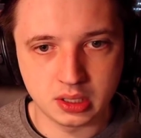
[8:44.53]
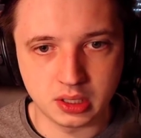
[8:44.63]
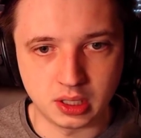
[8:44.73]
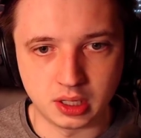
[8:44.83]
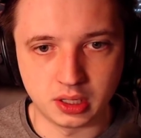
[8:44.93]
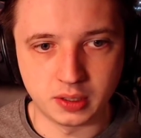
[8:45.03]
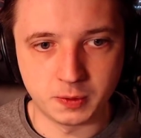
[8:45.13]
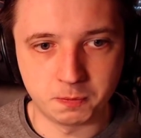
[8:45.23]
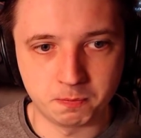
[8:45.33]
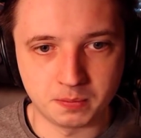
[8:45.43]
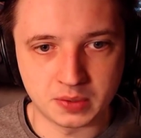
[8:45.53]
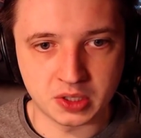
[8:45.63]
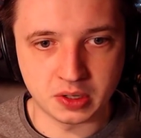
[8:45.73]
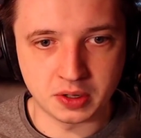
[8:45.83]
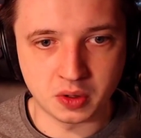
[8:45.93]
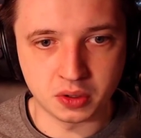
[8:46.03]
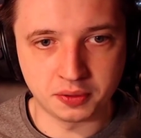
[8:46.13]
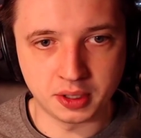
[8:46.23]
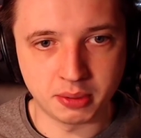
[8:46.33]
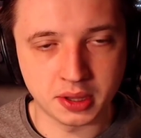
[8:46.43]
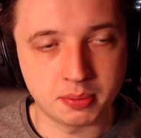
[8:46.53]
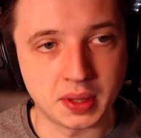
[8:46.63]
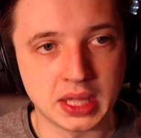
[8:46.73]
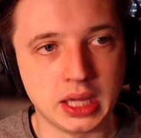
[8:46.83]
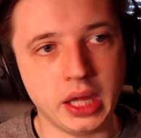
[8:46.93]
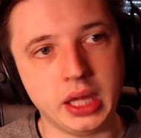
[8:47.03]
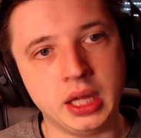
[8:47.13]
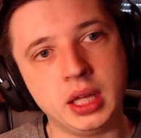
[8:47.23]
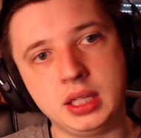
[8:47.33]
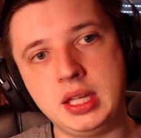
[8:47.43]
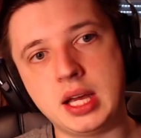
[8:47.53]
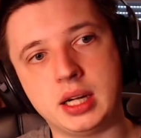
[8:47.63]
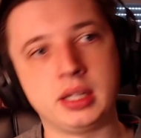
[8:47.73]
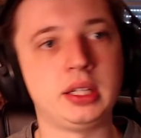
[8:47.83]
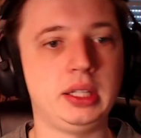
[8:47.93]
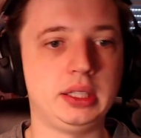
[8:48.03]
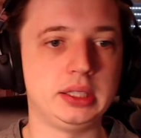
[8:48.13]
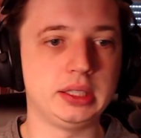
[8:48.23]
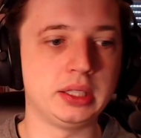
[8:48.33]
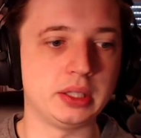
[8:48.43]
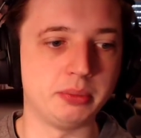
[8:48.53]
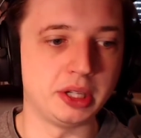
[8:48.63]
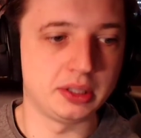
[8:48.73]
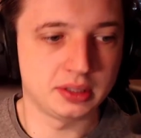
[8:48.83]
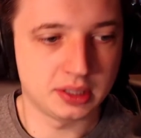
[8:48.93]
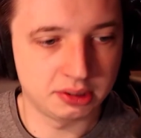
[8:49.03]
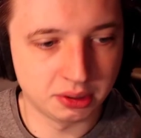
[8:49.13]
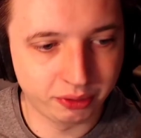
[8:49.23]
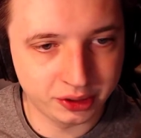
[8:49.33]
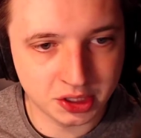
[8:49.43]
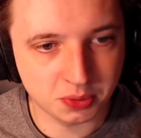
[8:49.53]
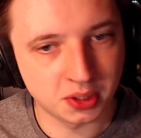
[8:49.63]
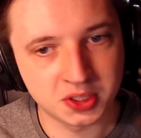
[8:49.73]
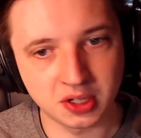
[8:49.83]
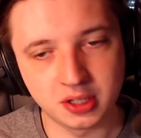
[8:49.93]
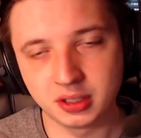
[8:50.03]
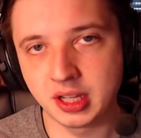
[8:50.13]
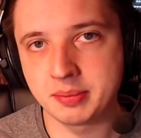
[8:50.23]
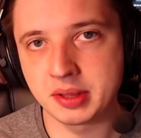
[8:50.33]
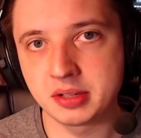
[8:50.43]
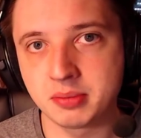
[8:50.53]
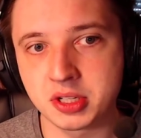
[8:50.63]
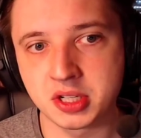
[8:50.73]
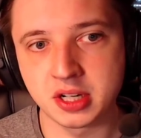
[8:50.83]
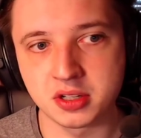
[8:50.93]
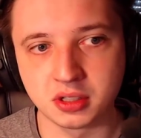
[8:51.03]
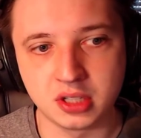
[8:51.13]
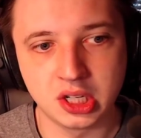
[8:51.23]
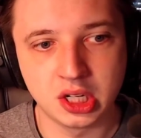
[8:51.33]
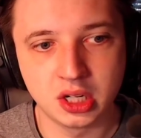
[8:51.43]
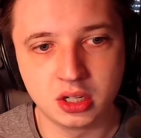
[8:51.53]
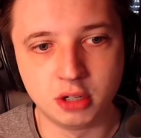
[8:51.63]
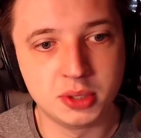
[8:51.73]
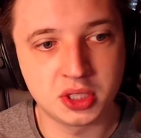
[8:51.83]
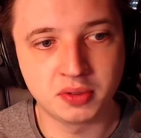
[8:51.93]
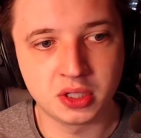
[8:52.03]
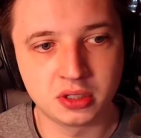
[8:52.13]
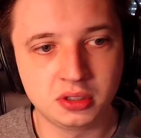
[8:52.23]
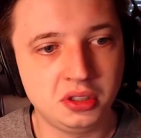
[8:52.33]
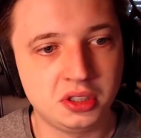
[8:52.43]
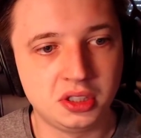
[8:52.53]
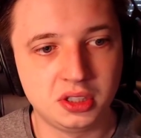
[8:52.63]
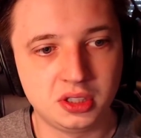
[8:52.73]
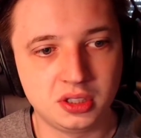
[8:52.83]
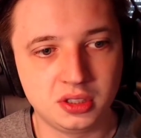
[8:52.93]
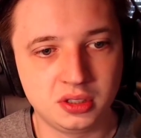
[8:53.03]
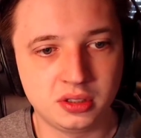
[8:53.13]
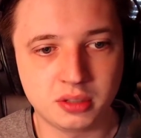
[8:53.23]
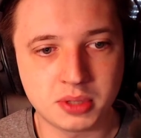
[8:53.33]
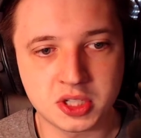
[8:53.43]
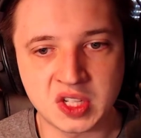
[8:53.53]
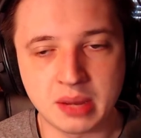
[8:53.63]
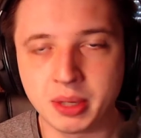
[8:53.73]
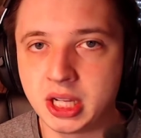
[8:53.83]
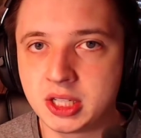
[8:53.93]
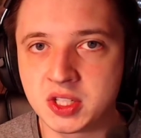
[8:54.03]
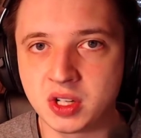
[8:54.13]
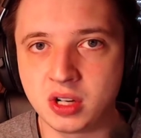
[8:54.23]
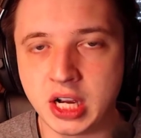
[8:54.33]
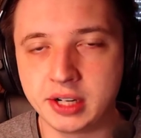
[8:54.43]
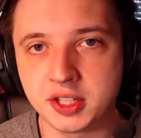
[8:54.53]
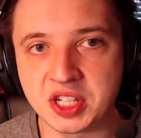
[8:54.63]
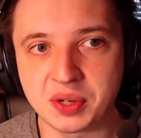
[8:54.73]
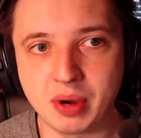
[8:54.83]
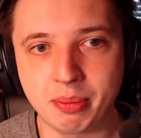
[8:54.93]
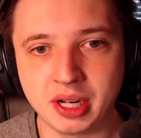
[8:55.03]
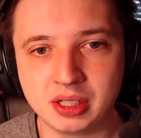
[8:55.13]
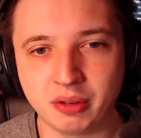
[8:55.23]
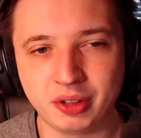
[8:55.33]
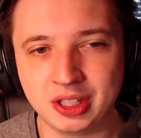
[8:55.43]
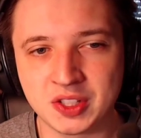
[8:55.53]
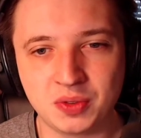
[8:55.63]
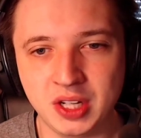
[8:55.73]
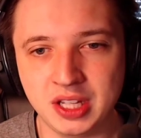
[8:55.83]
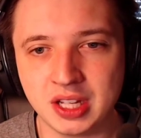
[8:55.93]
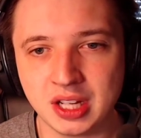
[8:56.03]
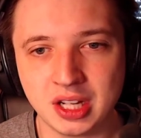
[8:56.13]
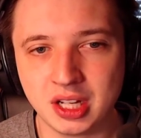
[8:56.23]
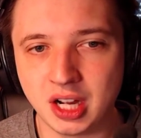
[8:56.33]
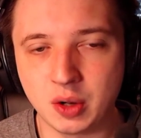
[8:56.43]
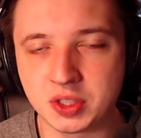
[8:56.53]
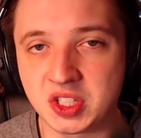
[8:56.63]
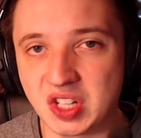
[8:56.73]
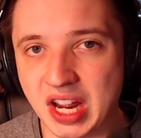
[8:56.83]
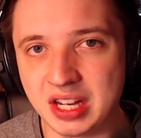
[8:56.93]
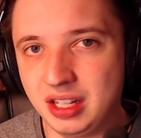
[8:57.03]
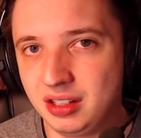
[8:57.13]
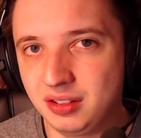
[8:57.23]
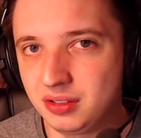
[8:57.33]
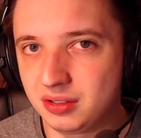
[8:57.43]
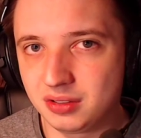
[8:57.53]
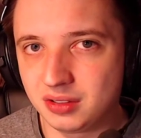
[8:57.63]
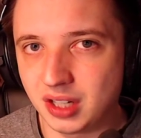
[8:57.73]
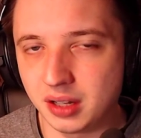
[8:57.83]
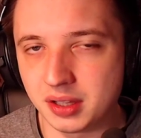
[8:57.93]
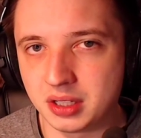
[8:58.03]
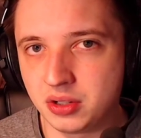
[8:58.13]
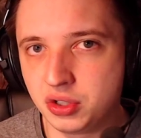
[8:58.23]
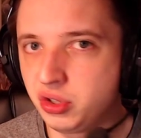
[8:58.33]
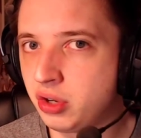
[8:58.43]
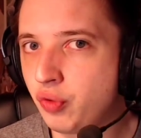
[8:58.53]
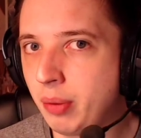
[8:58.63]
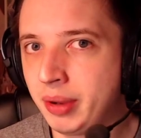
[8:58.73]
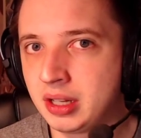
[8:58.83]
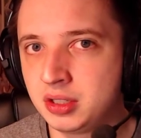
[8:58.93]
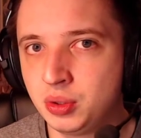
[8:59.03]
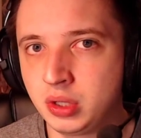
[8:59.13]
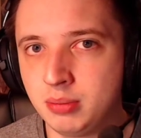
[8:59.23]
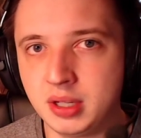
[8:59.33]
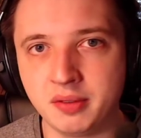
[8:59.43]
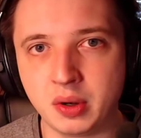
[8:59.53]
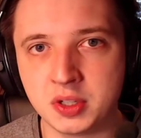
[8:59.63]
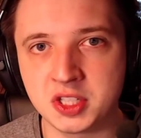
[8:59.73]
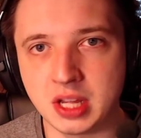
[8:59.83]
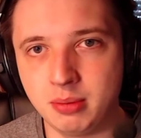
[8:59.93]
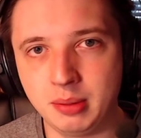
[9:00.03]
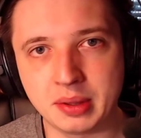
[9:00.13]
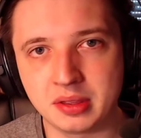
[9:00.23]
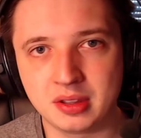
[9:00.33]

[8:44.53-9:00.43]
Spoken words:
So I don't know how to feel about it, but yeah, I don't know, man. I don't think this one is gonna get much attention. No music video, not much is happening in the song, Hanul's not rapping, nothing is really outstanding. Other than Juyeon rapping and Yuki being very stable, but